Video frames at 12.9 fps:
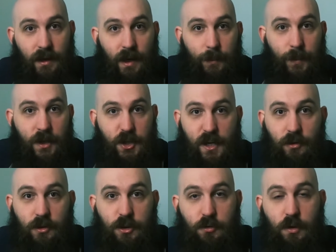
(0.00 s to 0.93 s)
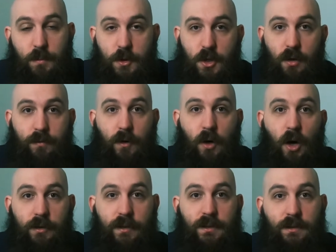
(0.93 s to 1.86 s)
In my general description of
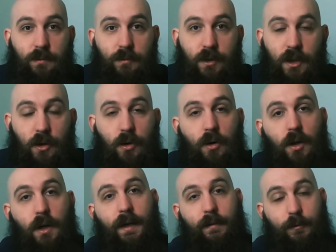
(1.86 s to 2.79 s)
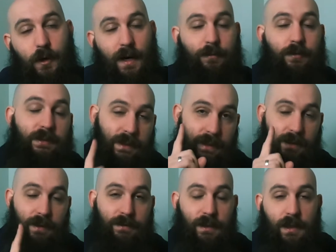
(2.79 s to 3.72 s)
autism video, if you haven't seen it,
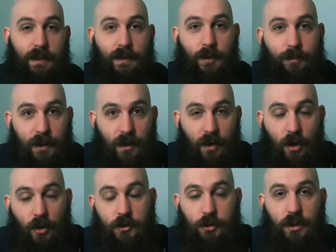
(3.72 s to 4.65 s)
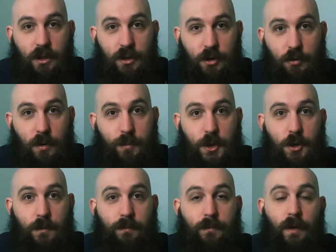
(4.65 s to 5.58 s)
there's a link up there, also in the
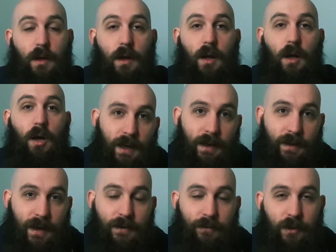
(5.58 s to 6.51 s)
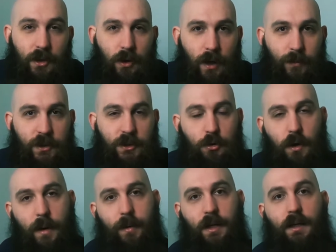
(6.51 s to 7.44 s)
description. In that video I'm
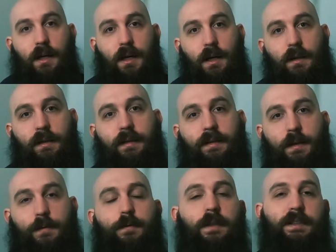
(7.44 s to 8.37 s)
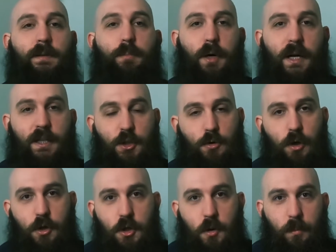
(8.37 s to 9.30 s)
describing the difference in brain
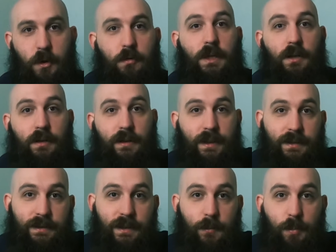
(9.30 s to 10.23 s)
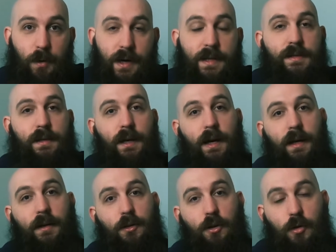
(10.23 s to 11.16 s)
structure between autistic brains
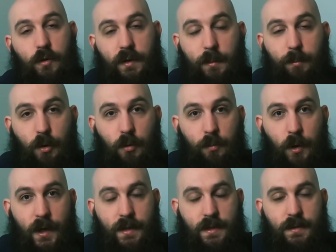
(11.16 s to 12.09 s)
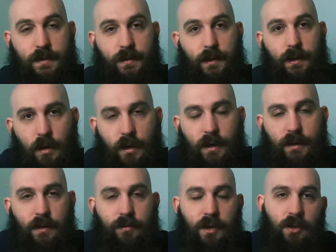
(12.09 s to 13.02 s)
and neurotypical brains. In
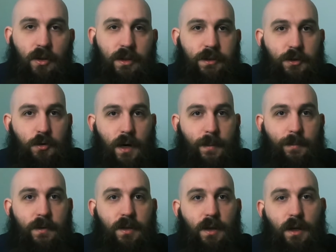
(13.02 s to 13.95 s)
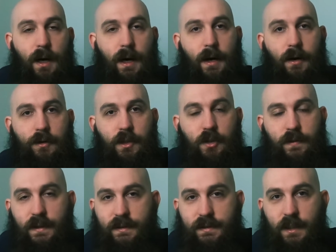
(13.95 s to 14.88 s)
that video I described how the
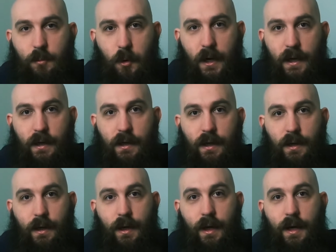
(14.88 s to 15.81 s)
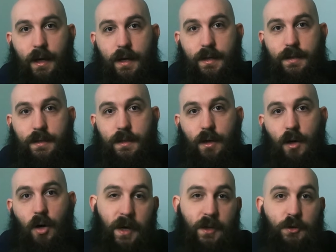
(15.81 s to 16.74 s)
autistic brain is
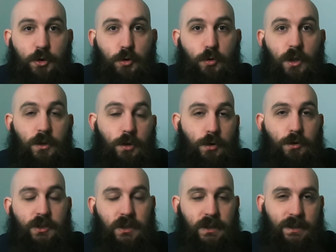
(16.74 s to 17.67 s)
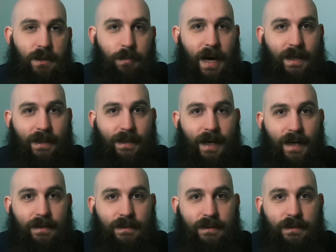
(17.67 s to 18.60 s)
better suited to systematic
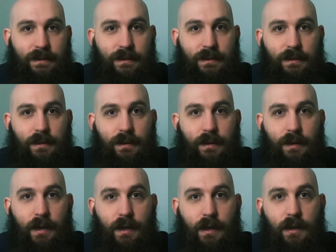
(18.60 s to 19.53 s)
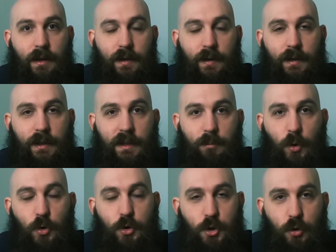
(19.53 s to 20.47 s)
tasks than
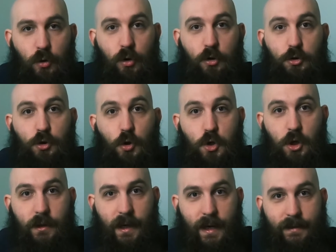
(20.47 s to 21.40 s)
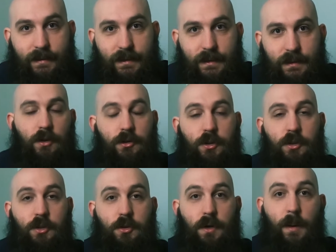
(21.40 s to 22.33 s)
emotional or social tasks. I also
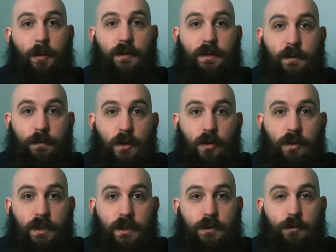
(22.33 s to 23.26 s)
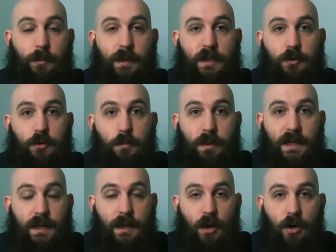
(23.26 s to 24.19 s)
describe how difficult it is for me to
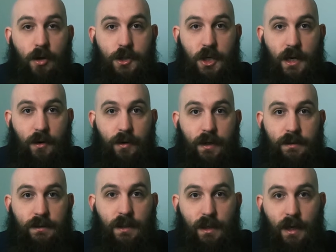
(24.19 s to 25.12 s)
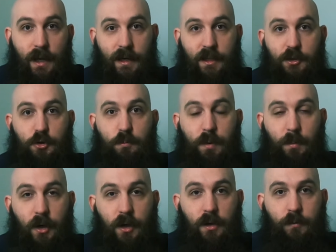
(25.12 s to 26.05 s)
be in large areas, like a
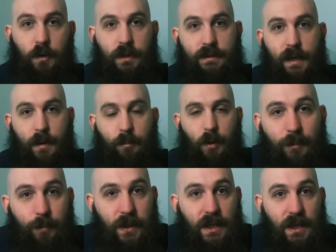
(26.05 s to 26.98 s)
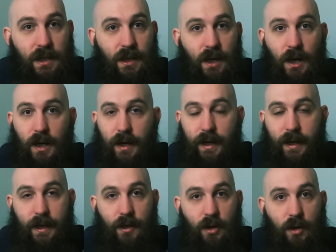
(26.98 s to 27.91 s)
supermarket for example. Being
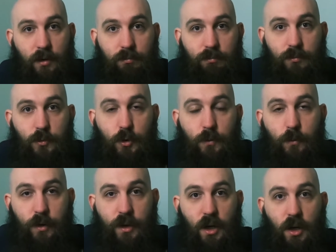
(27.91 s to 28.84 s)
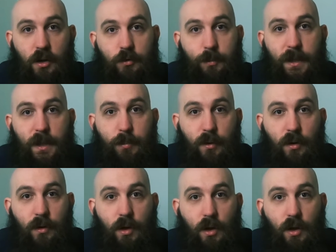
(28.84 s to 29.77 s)
in a room with a lot of
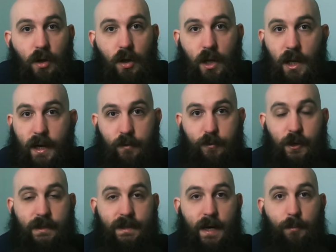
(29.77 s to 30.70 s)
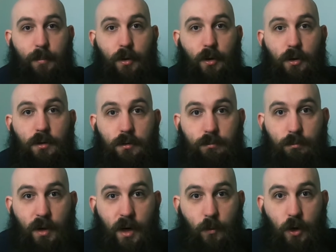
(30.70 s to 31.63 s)
people, like for example
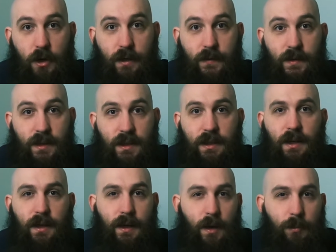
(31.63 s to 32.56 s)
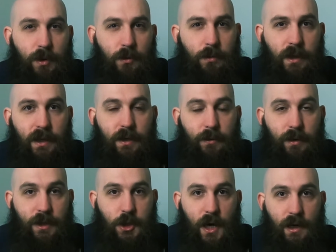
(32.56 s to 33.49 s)
my work canteen, can be
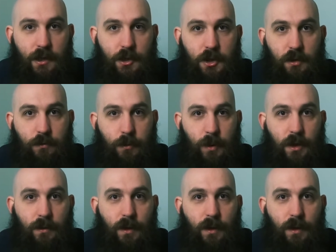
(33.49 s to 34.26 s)
really challenging for me.